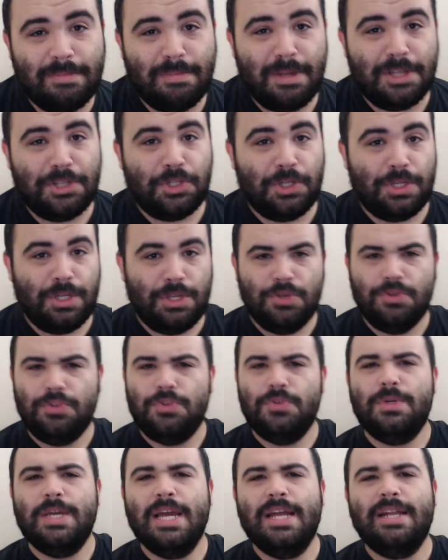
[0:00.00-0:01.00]
mention, you
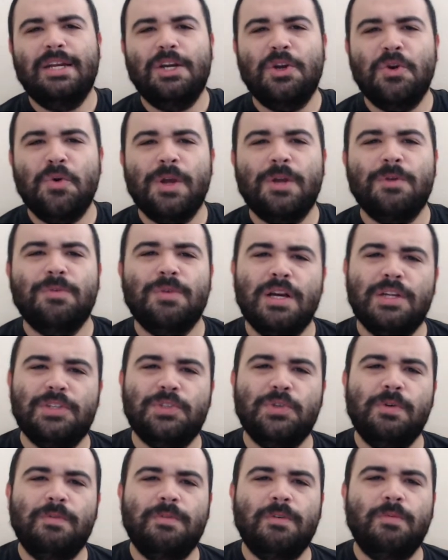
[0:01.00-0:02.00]
do get a quick
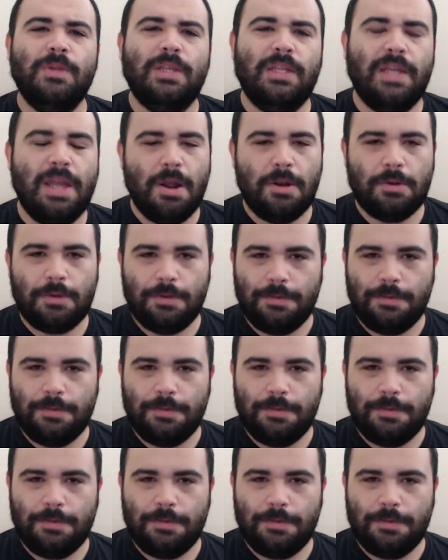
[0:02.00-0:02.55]
crossover with the character